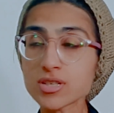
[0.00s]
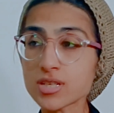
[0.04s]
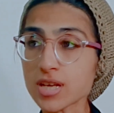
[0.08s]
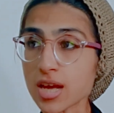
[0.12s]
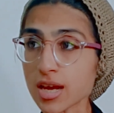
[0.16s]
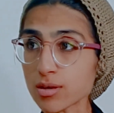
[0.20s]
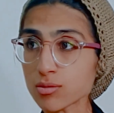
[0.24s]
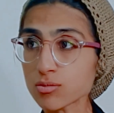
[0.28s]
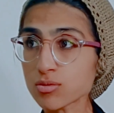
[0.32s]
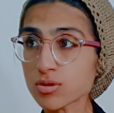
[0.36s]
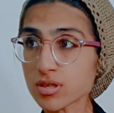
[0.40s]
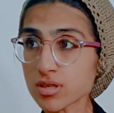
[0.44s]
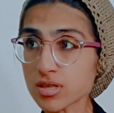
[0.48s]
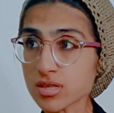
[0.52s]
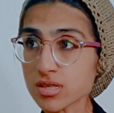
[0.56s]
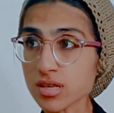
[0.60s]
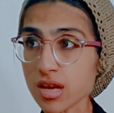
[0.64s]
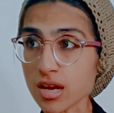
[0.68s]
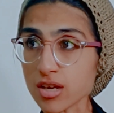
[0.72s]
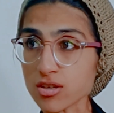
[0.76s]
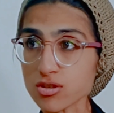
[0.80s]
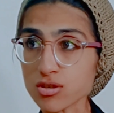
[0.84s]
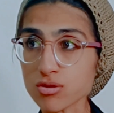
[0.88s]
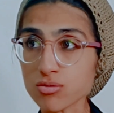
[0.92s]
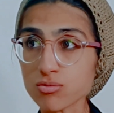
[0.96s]
down the
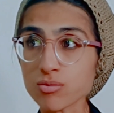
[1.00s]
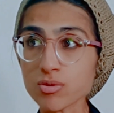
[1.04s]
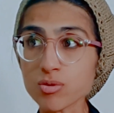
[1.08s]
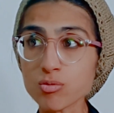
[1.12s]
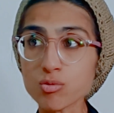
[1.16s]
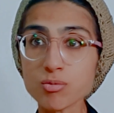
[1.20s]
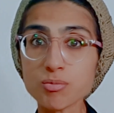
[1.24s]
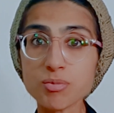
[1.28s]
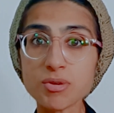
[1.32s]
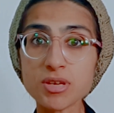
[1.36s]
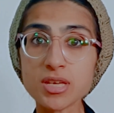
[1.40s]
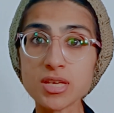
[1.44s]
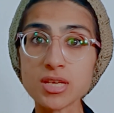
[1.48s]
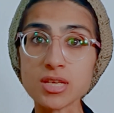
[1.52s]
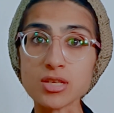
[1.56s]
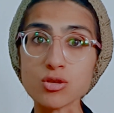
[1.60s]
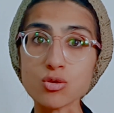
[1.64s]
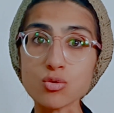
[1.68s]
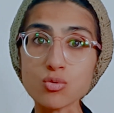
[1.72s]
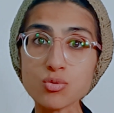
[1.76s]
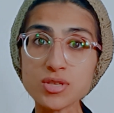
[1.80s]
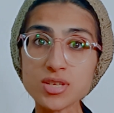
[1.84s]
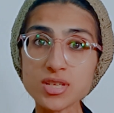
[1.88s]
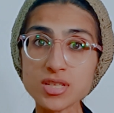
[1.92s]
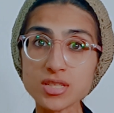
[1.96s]
discussion, we would be
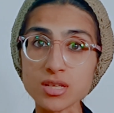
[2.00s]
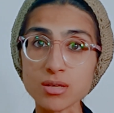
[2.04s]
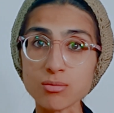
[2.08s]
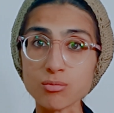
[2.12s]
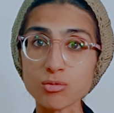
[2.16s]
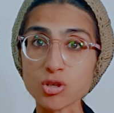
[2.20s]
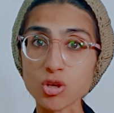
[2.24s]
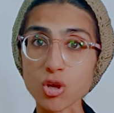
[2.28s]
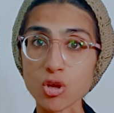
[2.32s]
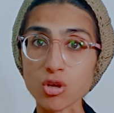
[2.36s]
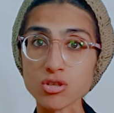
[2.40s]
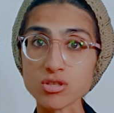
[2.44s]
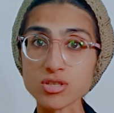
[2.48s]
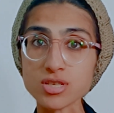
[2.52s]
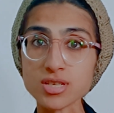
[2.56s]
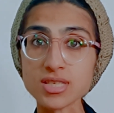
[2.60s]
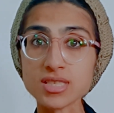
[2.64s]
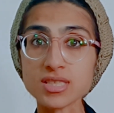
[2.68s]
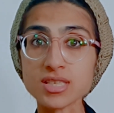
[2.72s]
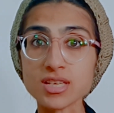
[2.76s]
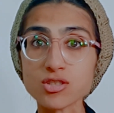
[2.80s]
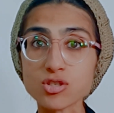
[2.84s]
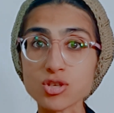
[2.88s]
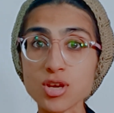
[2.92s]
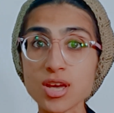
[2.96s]
using terminology
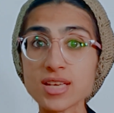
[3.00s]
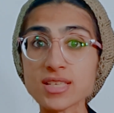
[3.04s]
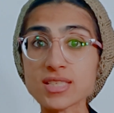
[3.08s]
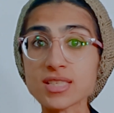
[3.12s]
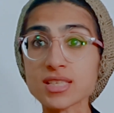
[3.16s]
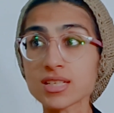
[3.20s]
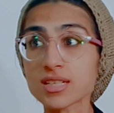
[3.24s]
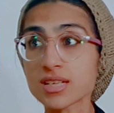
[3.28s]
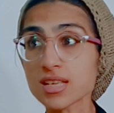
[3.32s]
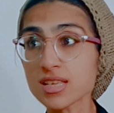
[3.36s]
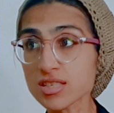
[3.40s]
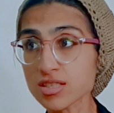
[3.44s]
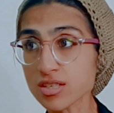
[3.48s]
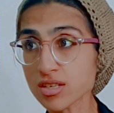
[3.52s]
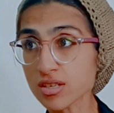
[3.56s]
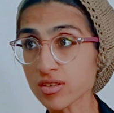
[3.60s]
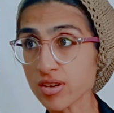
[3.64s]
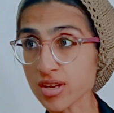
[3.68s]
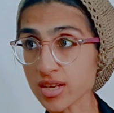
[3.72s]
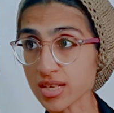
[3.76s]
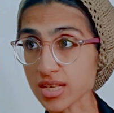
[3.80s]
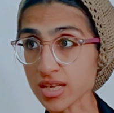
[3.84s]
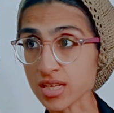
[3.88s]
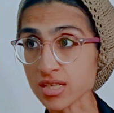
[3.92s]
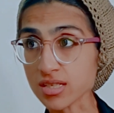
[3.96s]
such as the distal
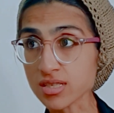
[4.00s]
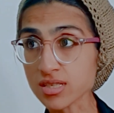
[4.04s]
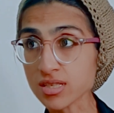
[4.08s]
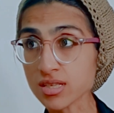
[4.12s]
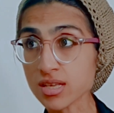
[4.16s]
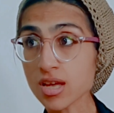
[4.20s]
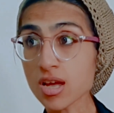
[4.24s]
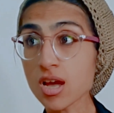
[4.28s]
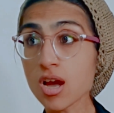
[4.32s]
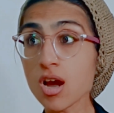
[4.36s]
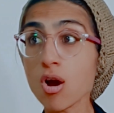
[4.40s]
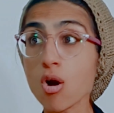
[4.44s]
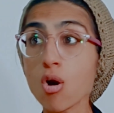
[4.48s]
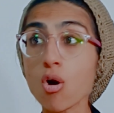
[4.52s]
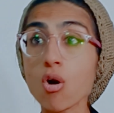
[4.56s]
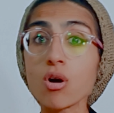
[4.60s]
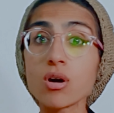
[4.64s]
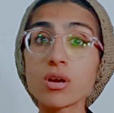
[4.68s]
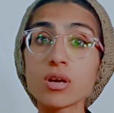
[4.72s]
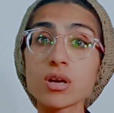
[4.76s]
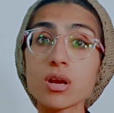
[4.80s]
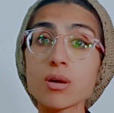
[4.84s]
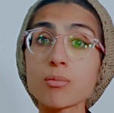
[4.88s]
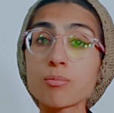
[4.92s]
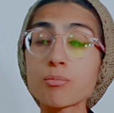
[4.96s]
radius
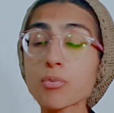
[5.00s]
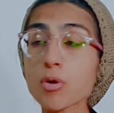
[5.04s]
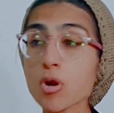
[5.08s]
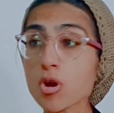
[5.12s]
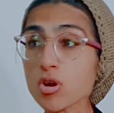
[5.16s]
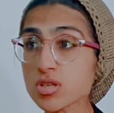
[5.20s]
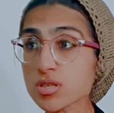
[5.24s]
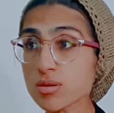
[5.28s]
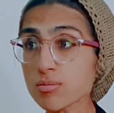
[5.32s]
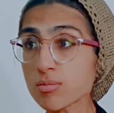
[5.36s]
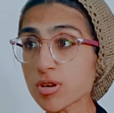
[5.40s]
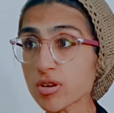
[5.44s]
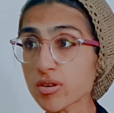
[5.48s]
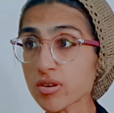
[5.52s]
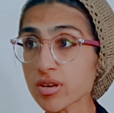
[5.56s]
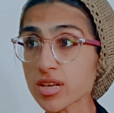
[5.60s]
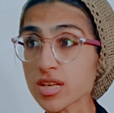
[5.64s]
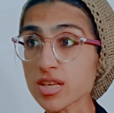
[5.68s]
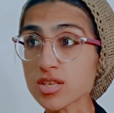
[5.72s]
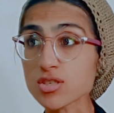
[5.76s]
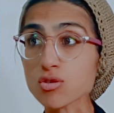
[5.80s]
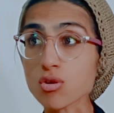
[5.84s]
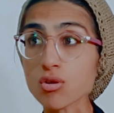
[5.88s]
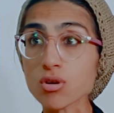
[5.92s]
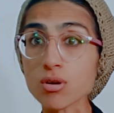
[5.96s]
or a proximal
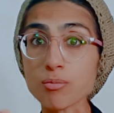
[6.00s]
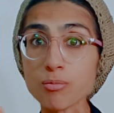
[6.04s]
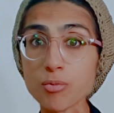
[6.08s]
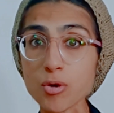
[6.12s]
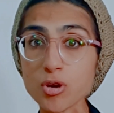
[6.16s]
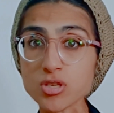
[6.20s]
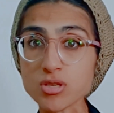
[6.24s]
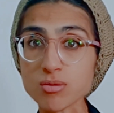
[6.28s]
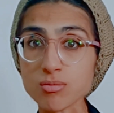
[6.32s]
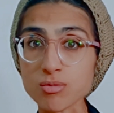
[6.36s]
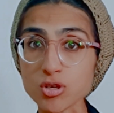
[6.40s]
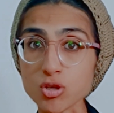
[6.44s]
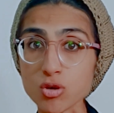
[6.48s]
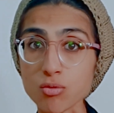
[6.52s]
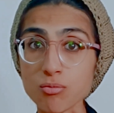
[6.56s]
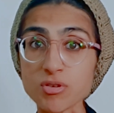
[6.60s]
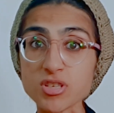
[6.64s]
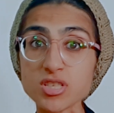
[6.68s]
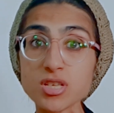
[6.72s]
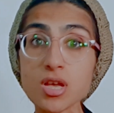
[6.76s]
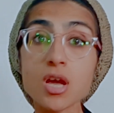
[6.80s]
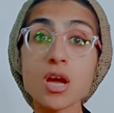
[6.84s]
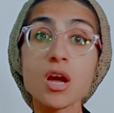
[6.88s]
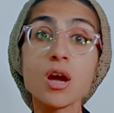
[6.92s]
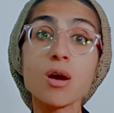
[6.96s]
radius or a proximal
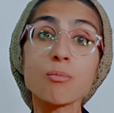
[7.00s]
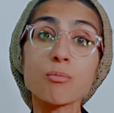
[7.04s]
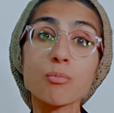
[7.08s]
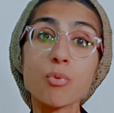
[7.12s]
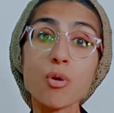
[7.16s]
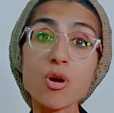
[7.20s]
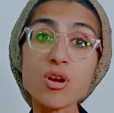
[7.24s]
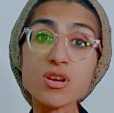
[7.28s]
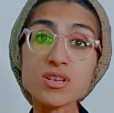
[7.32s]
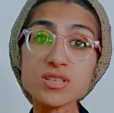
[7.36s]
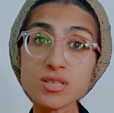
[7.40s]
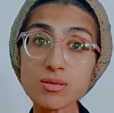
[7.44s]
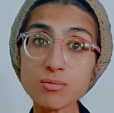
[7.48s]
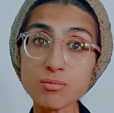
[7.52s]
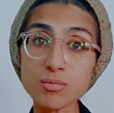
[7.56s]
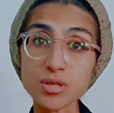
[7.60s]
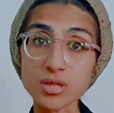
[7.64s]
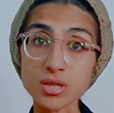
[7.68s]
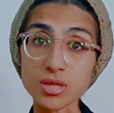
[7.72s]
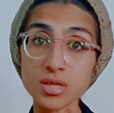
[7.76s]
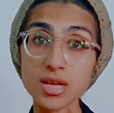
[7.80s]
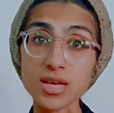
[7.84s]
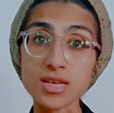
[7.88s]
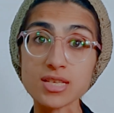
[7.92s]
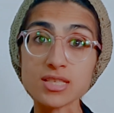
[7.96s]
humerus.
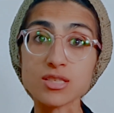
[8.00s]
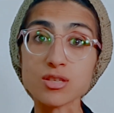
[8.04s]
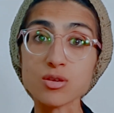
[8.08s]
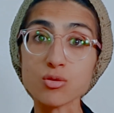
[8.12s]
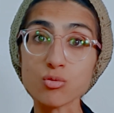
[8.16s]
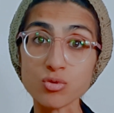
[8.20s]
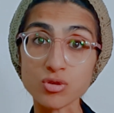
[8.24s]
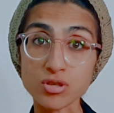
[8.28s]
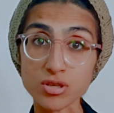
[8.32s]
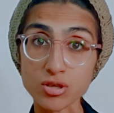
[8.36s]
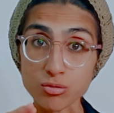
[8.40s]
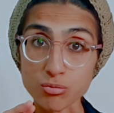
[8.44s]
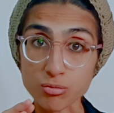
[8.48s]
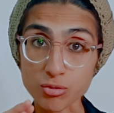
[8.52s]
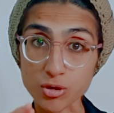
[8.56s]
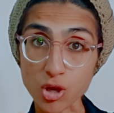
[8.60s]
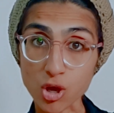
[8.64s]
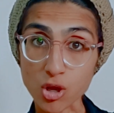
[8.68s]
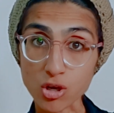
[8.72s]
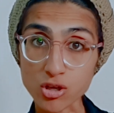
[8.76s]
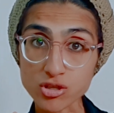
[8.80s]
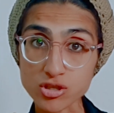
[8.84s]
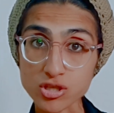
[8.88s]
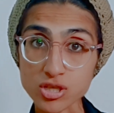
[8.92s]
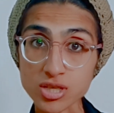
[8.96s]
Proximal is the
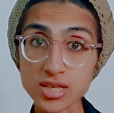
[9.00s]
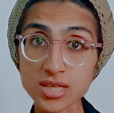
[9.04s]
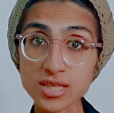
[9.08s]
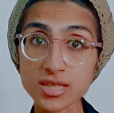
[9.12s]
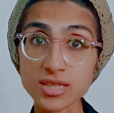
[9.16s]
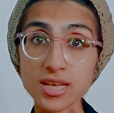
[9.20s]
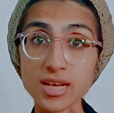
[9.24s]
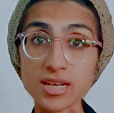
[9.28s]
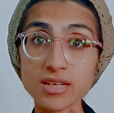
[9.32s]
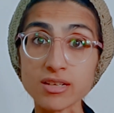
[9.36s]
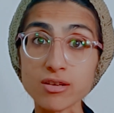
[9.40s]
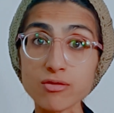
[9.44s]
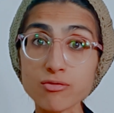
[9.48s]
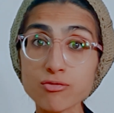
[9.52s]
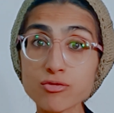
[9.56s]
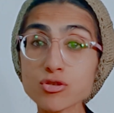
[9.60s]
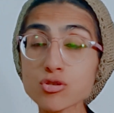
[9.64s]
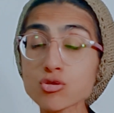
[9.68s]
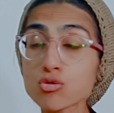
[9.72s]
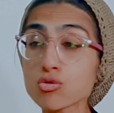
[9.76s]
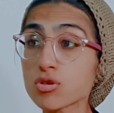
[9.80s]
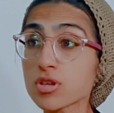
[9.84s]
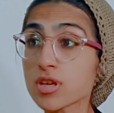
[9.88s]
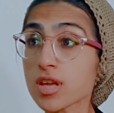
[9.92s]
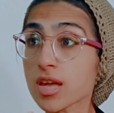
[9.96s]
terminology that refers
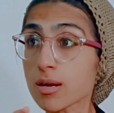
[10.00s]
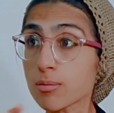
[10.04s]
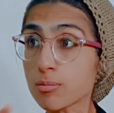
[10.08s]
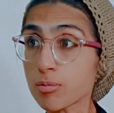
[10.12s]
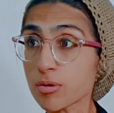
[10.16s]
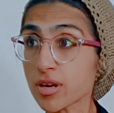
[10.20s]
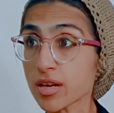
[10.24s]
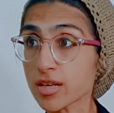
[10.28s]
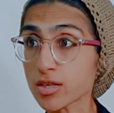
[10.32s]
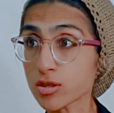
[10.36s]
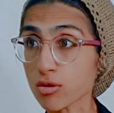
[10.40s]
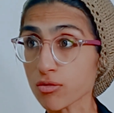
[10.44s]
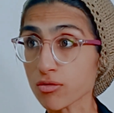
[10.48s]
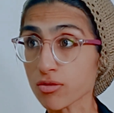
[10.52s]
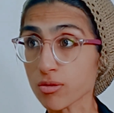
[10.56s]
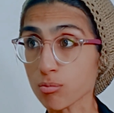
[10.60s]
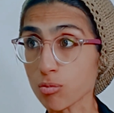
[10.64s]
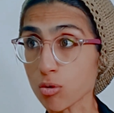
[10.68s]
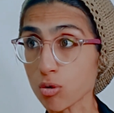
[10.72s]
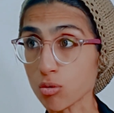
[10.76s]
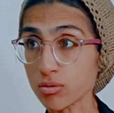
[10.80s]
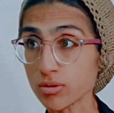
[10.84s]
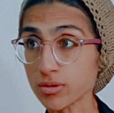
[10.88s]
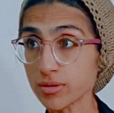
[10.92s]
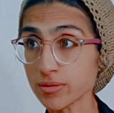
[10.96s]
to the upper end of the
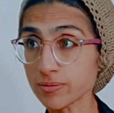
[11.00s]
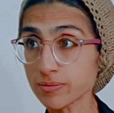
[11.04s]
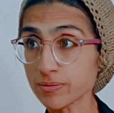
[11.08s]
bone.